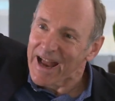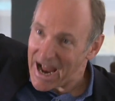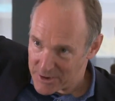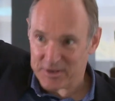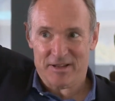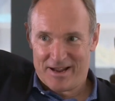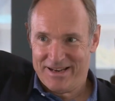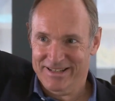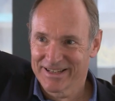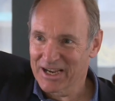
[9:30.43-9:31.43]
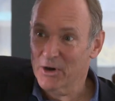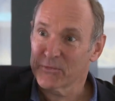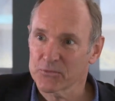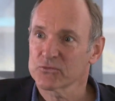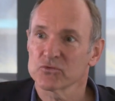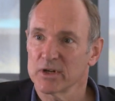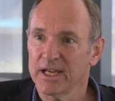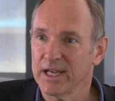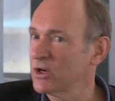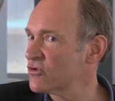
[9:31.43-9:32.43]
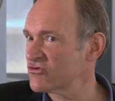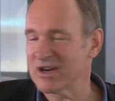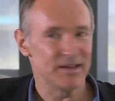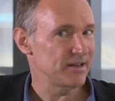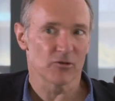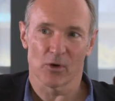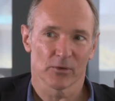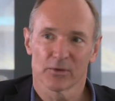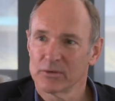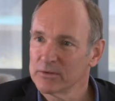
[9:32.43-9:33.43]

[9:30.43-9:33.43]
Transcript: outside of free, crazy growth.